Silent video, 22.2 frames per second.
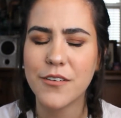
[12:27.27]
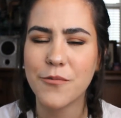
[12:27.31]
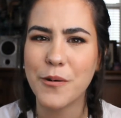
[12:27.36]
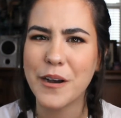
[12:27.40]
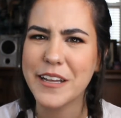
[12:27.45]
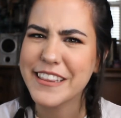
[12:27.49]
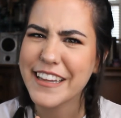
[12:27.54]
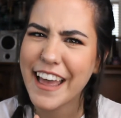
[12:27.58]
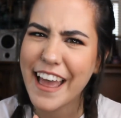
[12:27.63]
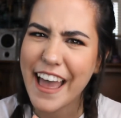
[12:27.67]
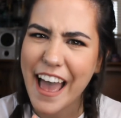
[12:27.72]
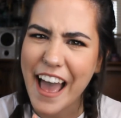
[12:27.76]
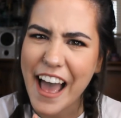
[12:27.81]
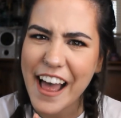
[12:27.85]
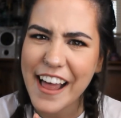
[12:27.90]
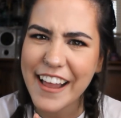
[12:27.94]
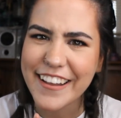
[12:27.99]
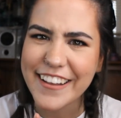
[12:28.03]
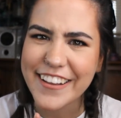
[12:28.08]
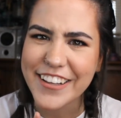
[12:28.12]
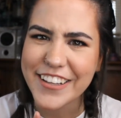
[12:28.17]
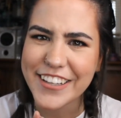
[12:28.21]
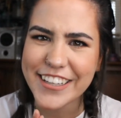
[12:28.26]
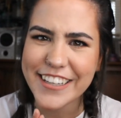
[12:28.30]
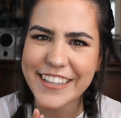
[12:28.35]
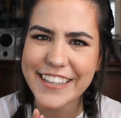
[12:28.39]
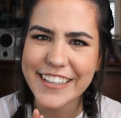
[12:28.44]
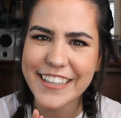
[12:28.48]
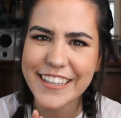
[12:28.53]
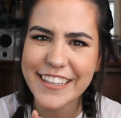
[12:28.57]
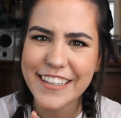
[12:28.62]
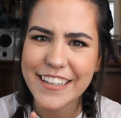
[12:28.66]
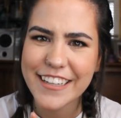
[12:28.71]
what the hell?
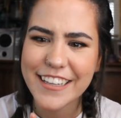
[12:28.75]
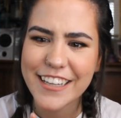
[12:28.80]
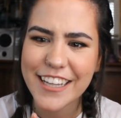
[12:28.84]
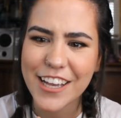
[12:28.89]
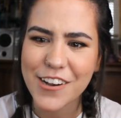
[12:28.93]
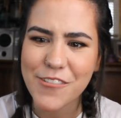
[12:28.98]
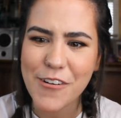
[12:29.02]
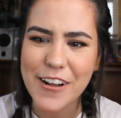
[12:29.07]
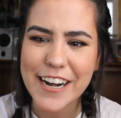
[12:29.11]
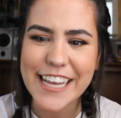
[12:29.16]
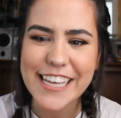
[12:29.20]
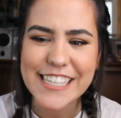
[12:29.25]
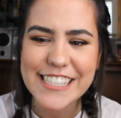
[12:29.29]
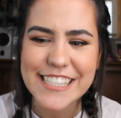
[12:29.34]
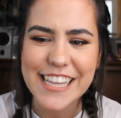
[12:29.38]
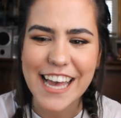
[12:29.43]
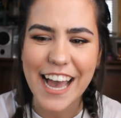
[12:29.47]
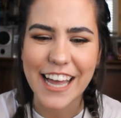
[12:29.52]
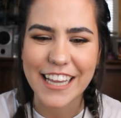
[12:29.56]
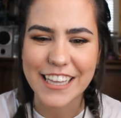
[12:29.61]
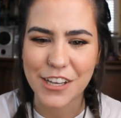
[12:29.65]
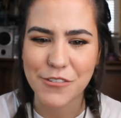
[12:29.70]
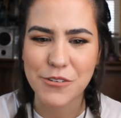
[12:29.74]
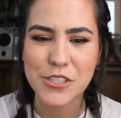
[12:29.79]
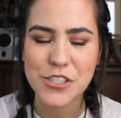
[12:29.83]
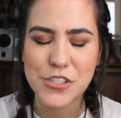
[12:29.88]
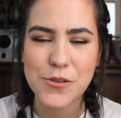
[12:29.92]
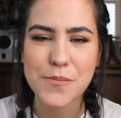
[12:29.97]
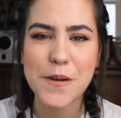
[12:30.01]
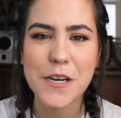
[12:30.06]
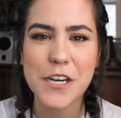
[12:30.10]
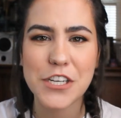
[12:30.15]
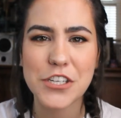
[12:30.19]
Like, what is that? They were
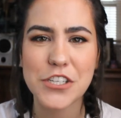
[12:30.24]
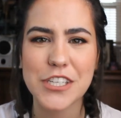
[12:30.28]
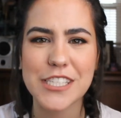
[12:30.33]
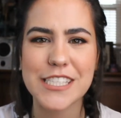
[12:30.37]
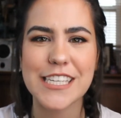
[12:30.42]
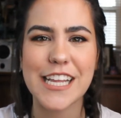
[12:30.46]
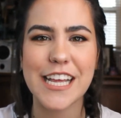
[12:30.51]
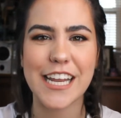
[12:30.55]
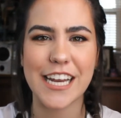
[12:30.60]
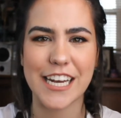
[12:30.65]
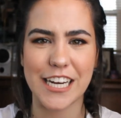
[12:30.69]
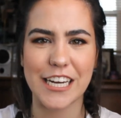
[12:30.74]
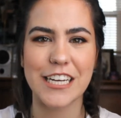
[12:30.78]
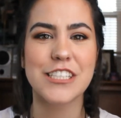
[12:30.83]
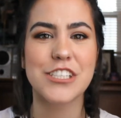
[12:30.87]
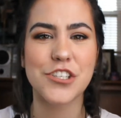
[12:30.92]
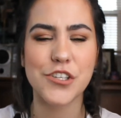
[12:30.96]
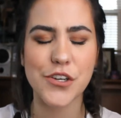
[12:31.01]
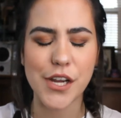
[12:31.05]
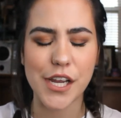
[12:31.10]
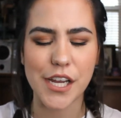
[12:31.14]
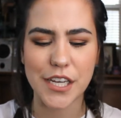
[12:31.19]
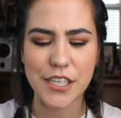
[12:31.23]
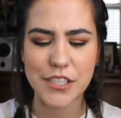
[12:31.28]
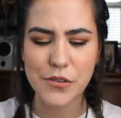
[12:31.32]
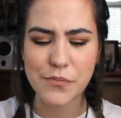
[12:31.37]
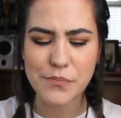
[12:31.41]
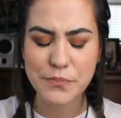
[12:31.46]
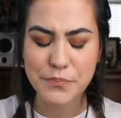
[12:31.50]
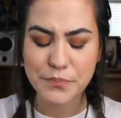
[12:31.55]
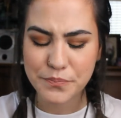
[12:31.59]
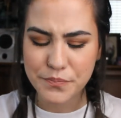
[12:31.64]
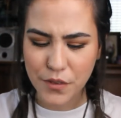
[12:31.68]
super interested and intrigued,
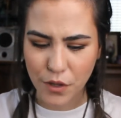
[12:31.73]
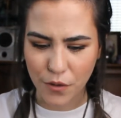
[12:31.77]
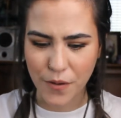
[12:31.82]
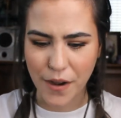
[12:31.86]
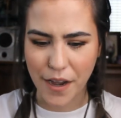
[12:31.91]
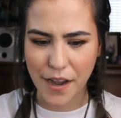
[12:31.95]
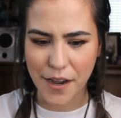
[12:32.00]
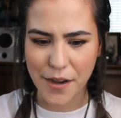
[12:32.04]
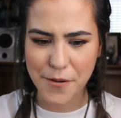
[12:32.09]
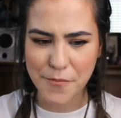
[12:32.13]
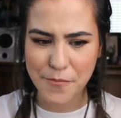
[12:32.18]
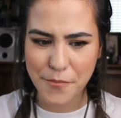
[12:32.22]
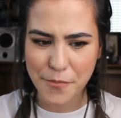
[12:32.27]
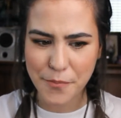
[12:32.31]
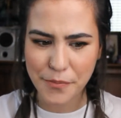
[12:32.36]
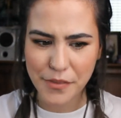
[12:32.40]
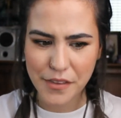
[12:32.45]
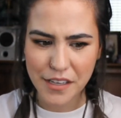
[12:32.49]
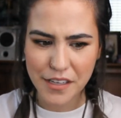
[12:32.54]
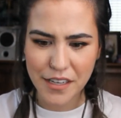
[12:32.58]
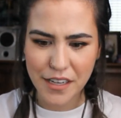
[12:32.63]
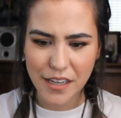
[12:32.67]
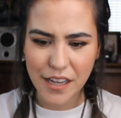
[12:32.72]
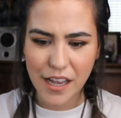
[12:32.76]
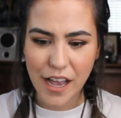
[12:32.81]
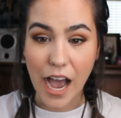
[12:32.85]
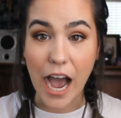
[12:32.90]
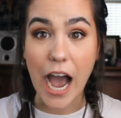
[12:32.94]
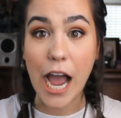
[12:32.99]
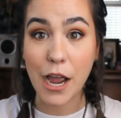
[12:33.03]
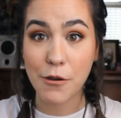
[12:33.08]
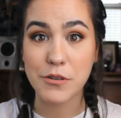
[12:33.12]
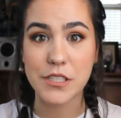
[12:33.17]
okay?
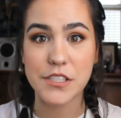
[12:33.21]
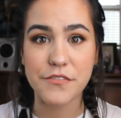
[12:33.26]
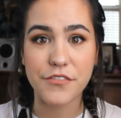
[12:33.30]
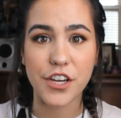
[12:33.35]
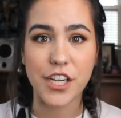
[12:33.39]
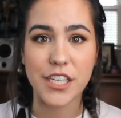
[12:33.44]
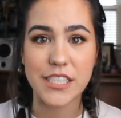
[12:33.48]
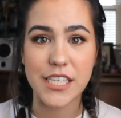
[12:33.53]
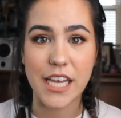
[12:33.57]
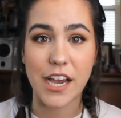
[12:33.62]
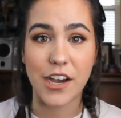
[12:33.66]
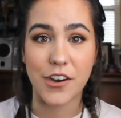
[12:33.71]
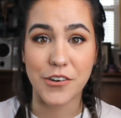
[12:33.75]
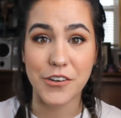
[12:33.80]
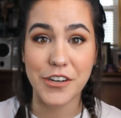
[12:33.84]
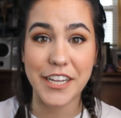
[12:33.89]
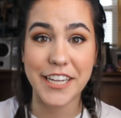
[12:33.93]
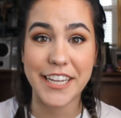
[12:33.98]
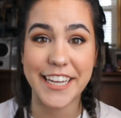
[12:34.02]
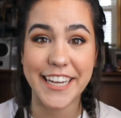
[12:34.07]
I was freaked out.